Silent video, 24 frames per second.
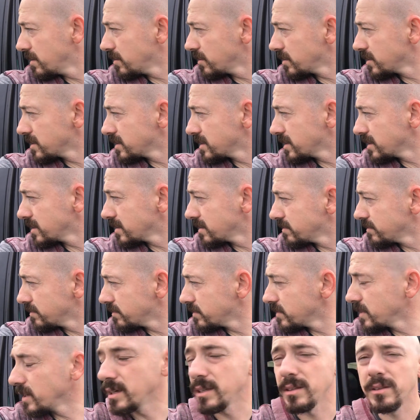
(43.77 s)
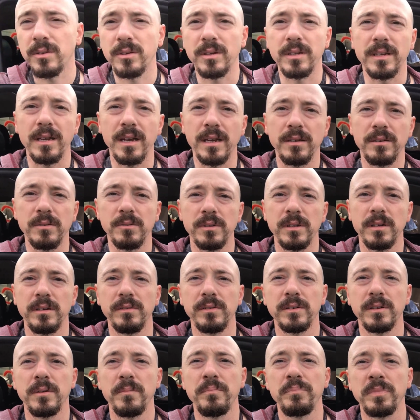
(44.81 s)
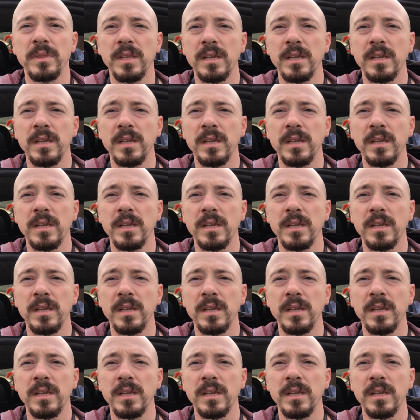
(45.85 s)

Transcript: What is it, E39 or whatever.